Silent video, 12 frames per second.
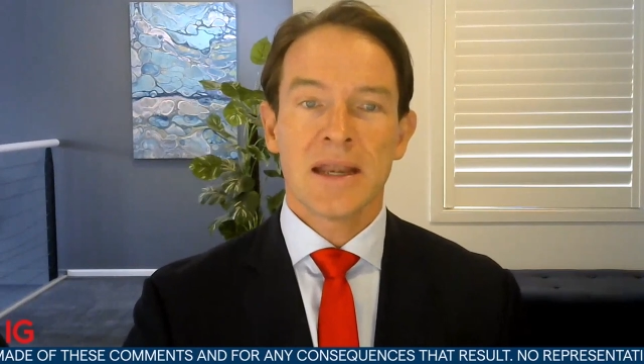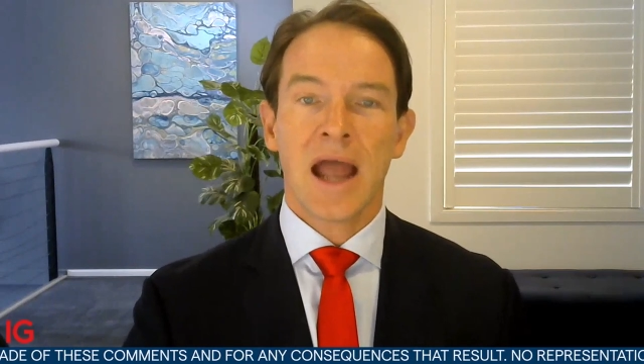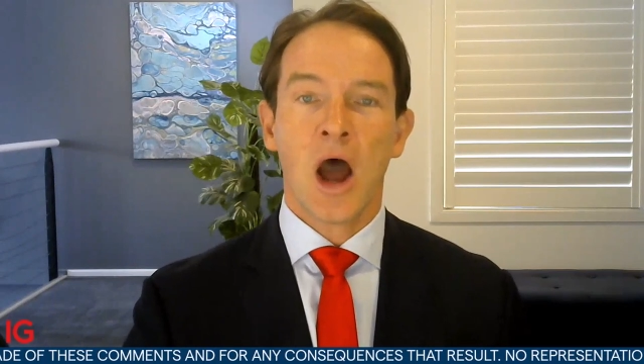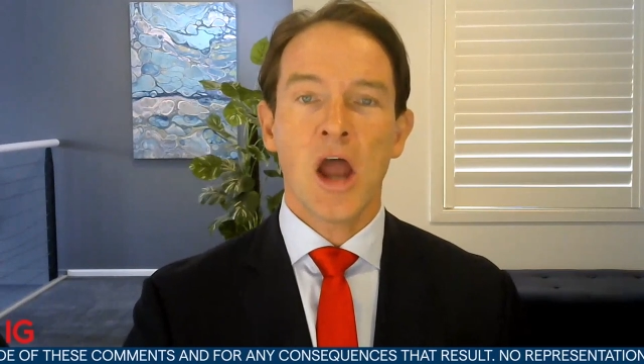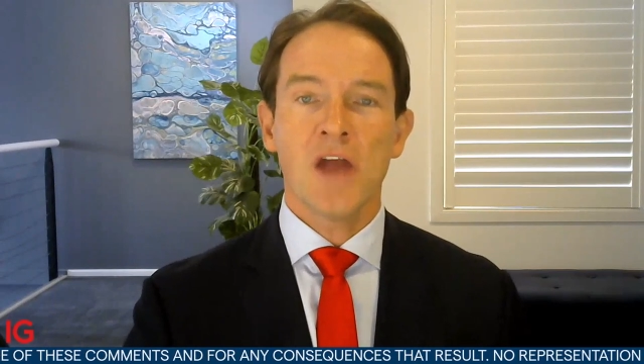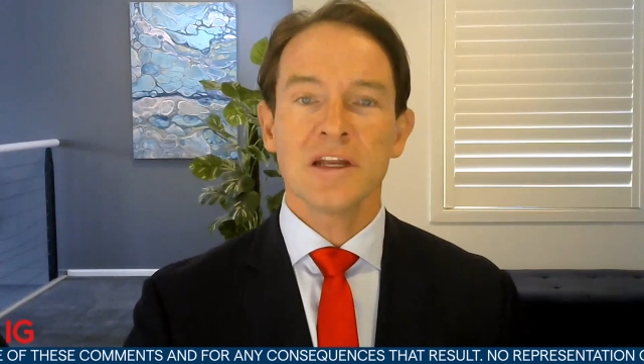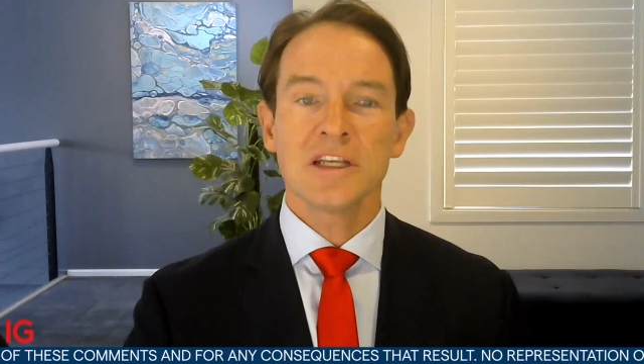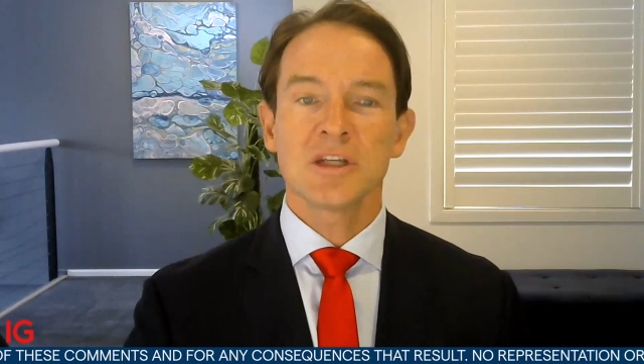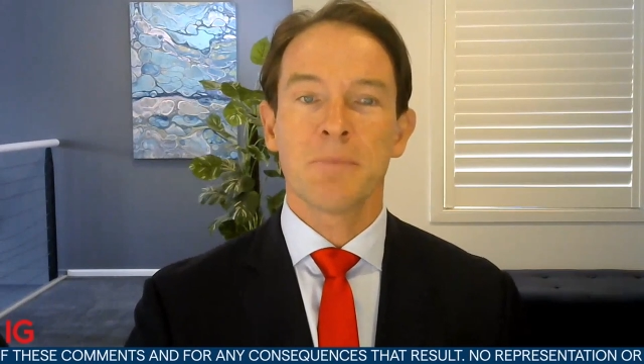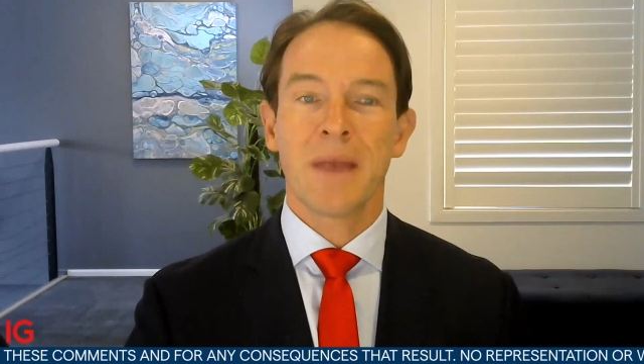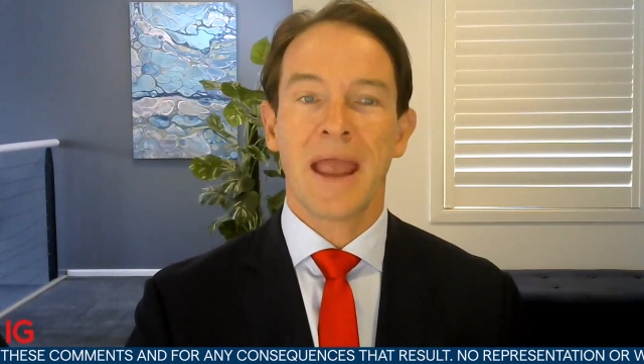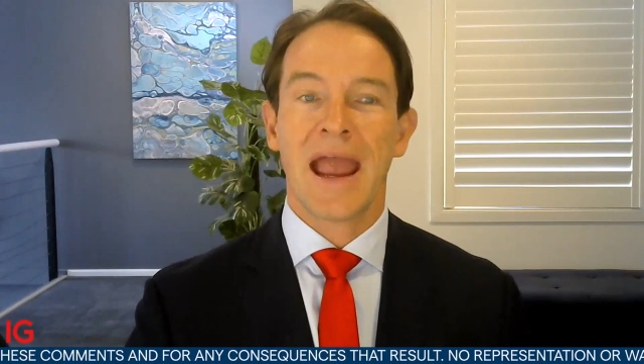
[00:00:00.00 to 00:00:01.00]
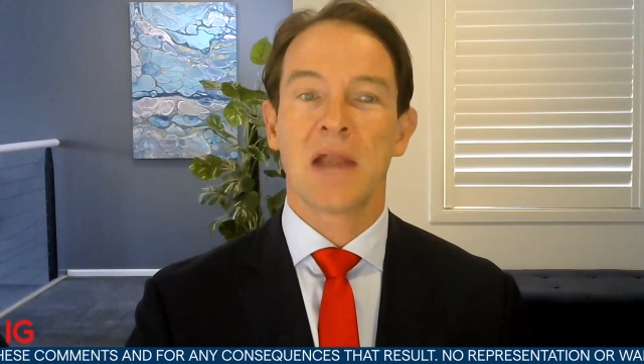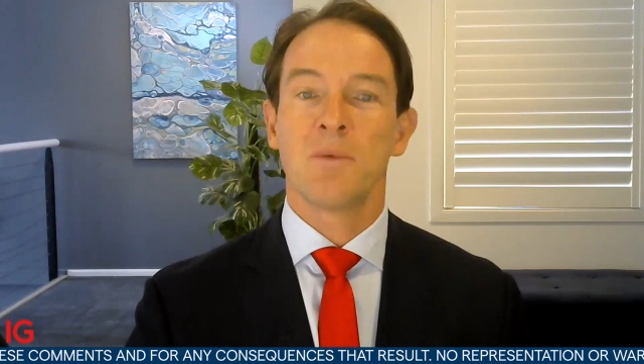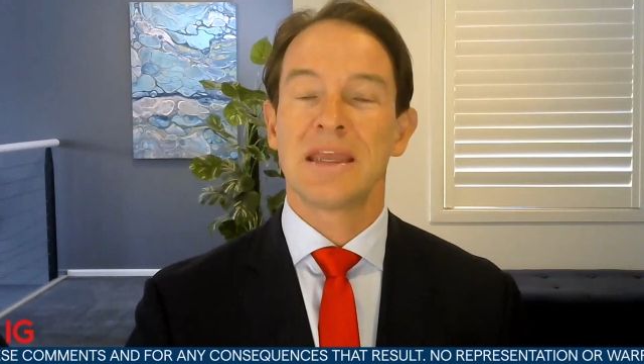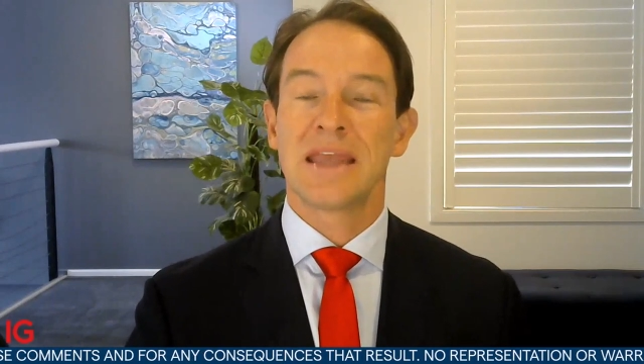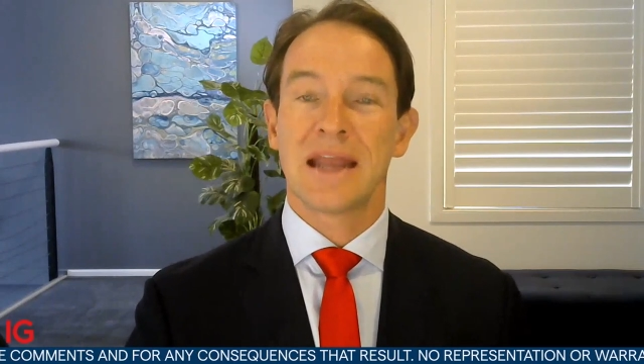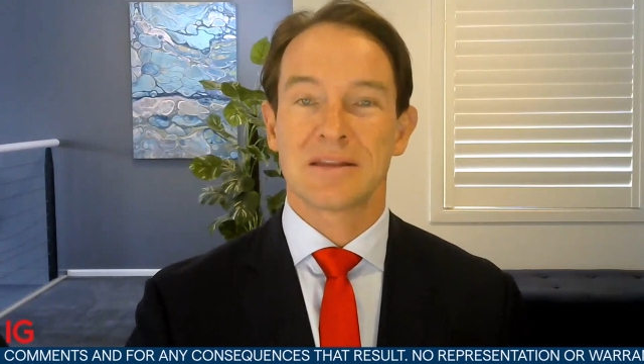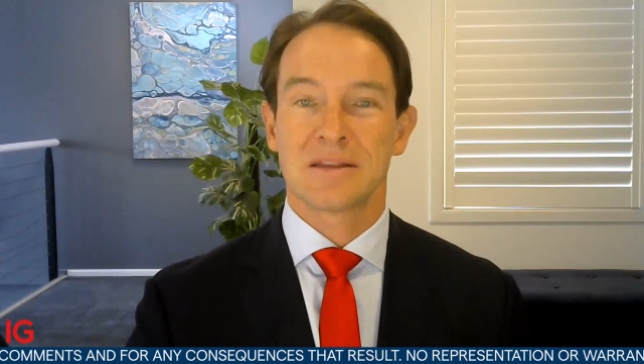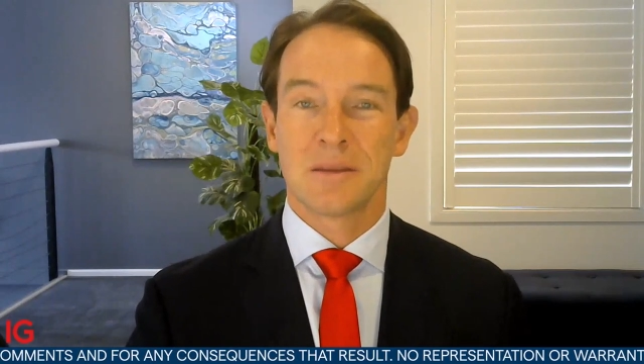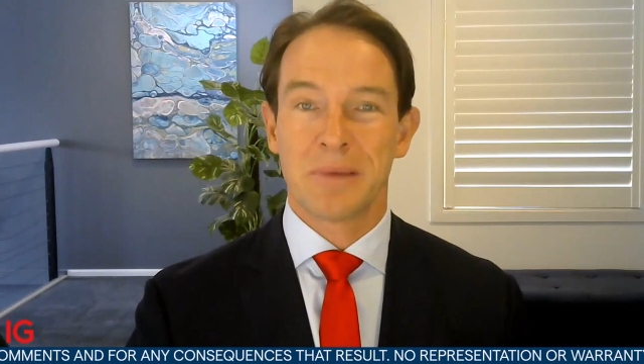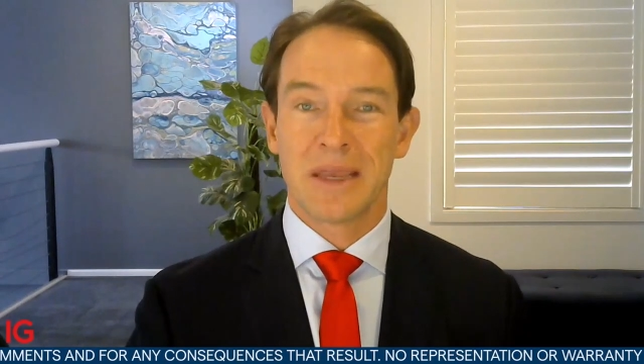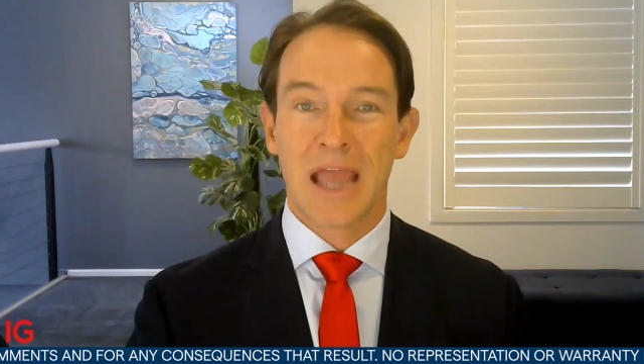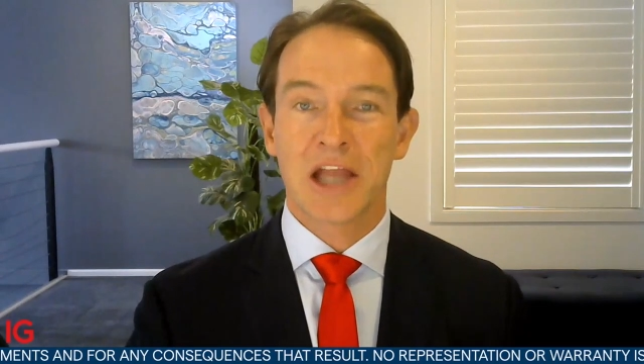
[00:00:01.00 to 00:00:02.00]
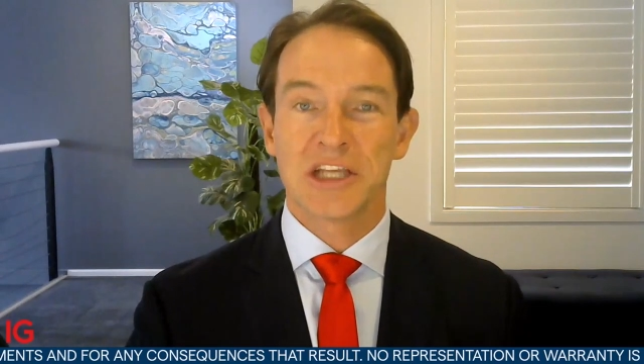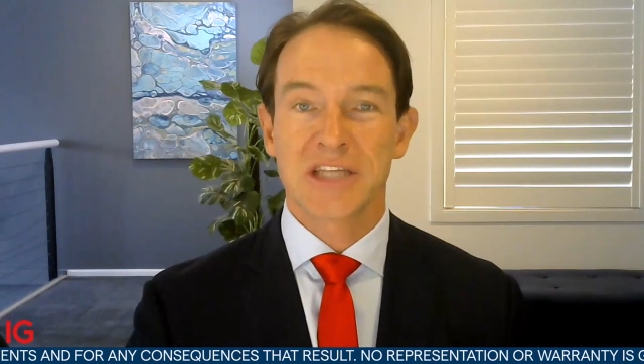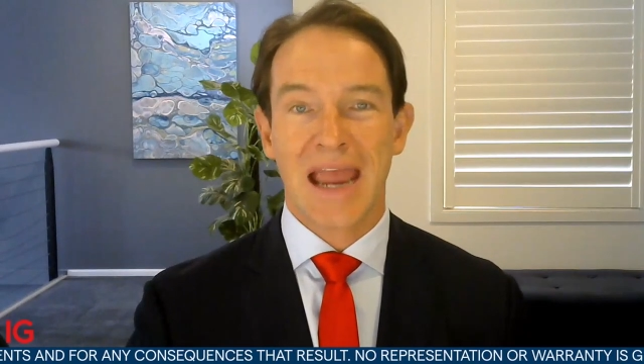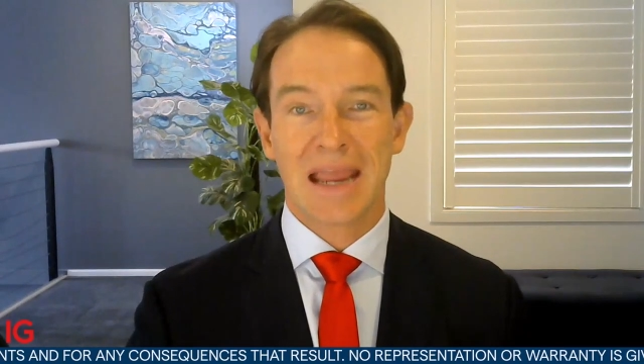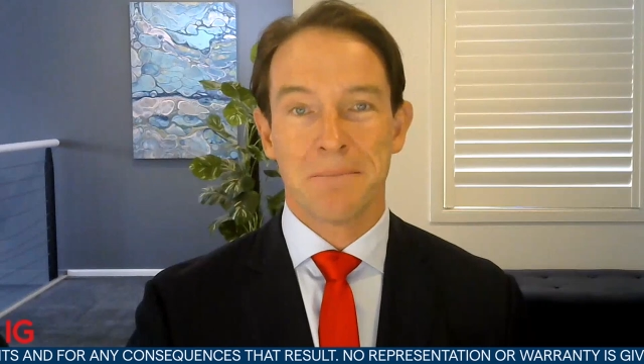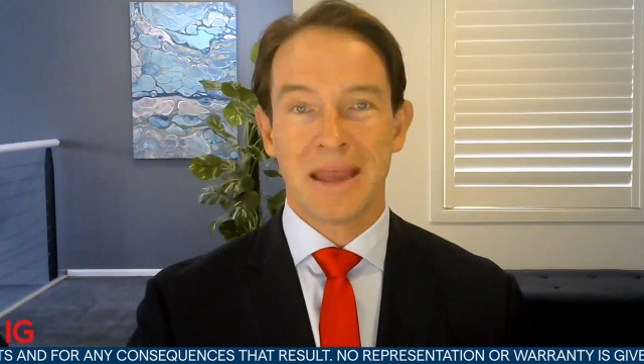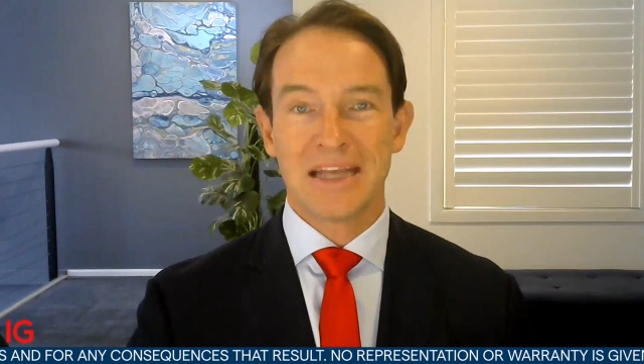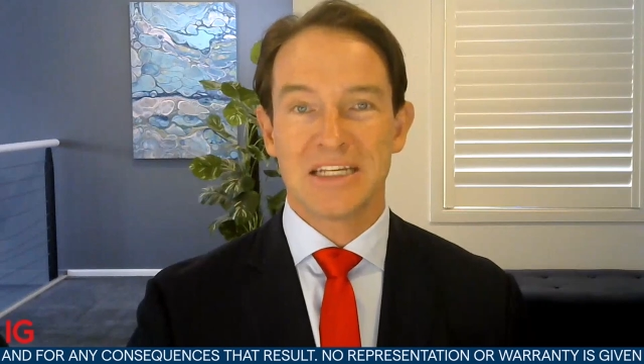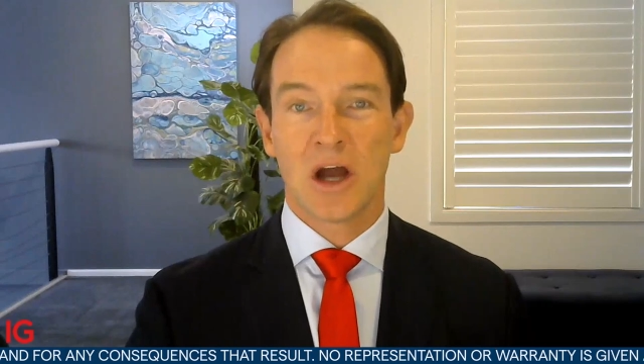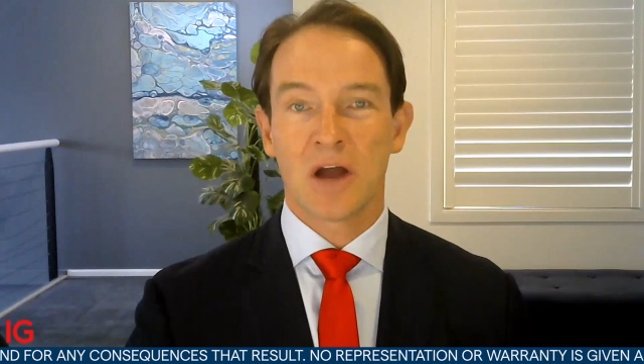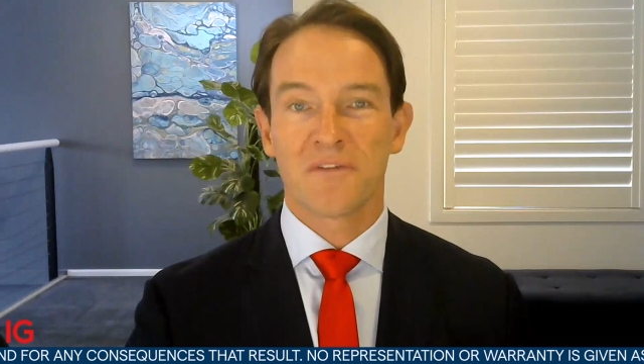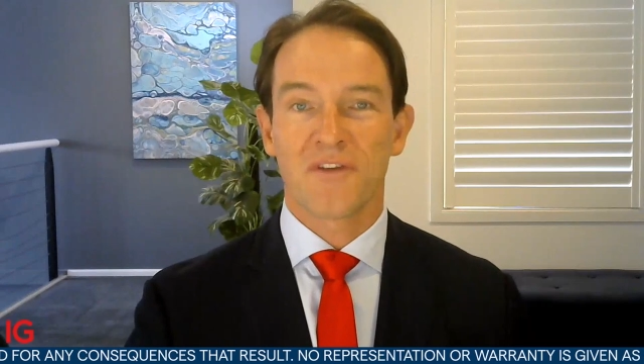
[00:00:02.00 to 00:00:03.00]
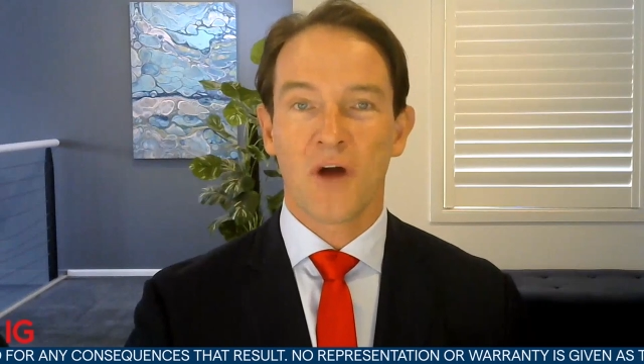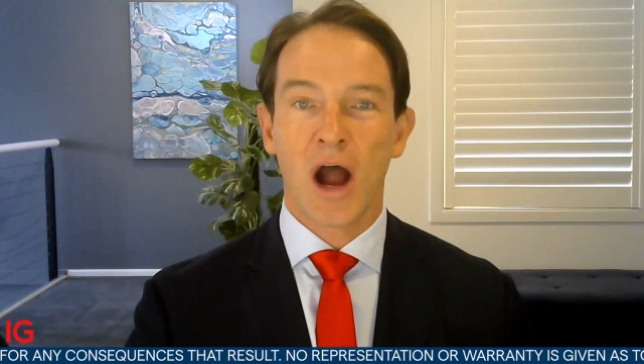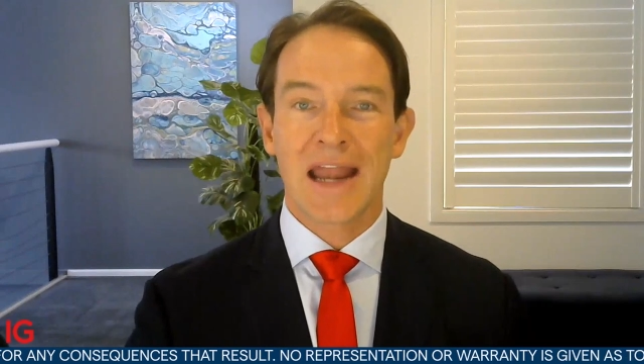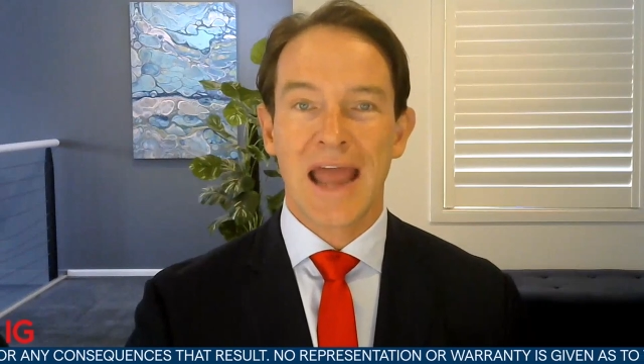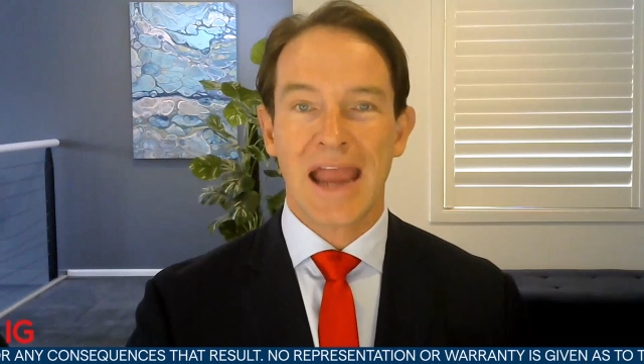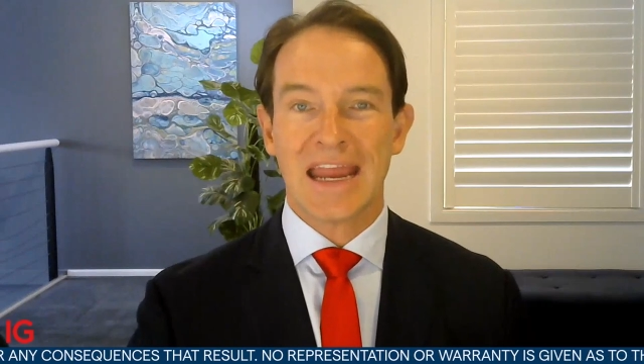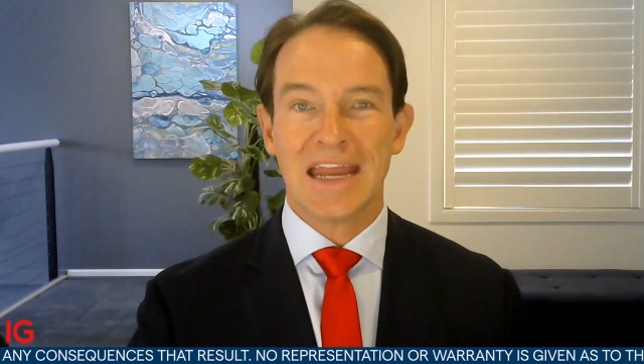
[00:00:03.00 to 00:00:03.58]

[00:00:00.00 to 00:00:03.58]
Now, over in Japan, we get the BOJ meeting on Friday.